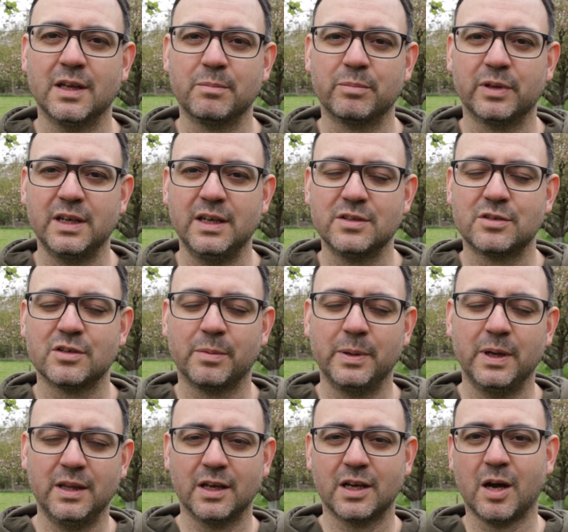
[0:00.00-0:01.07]
then please drop
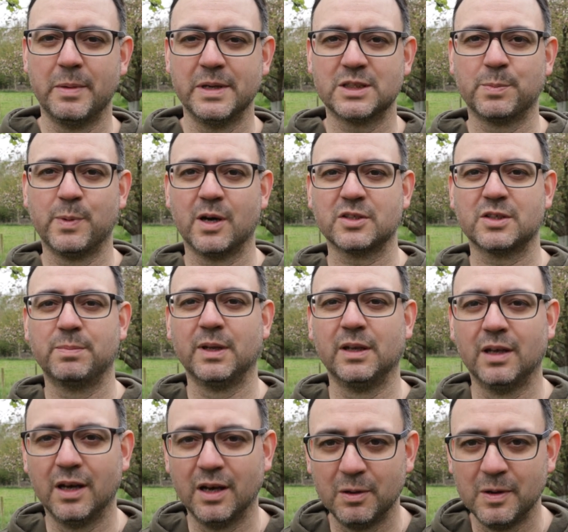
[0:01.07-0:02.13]
it in the comments box
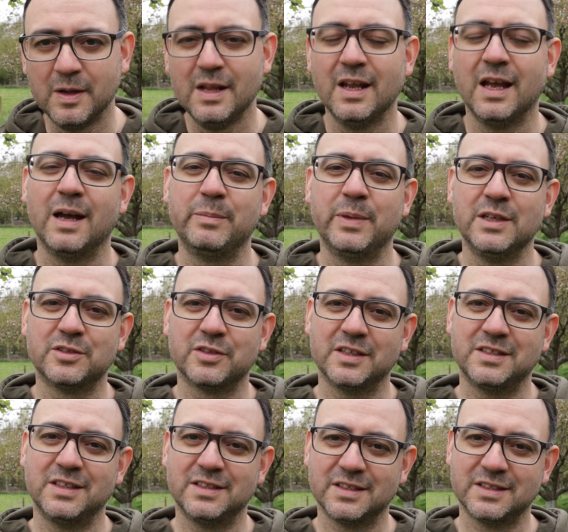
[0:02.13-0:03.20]
below. I'd be
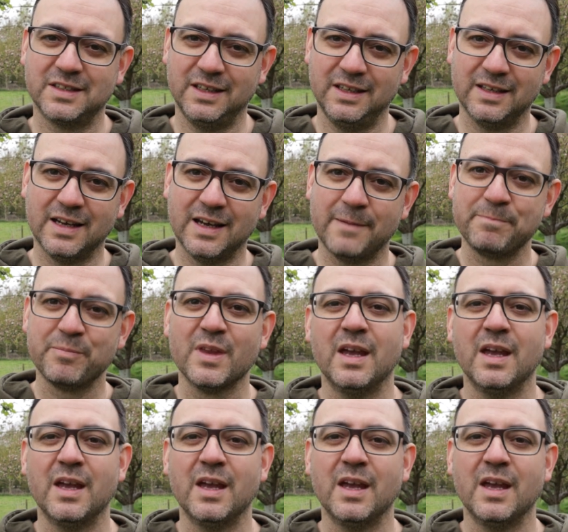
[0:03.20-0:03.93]
interested to see that.